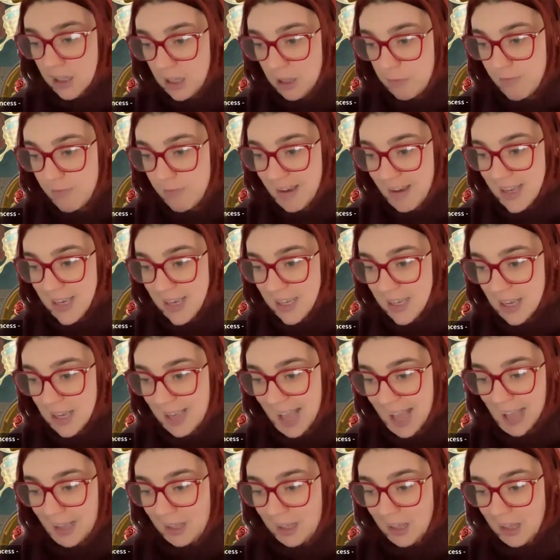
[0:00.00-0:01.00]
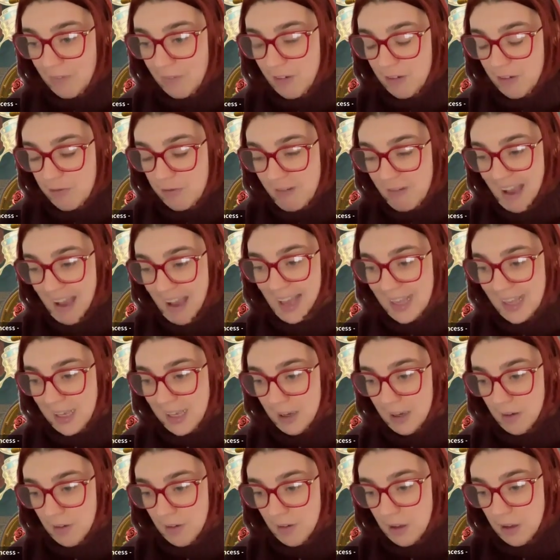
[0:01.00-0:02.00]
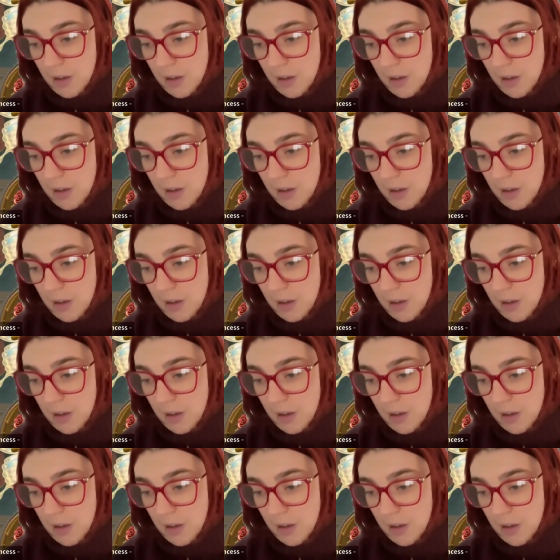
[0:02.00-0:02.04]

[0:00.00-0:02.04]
to read against the grain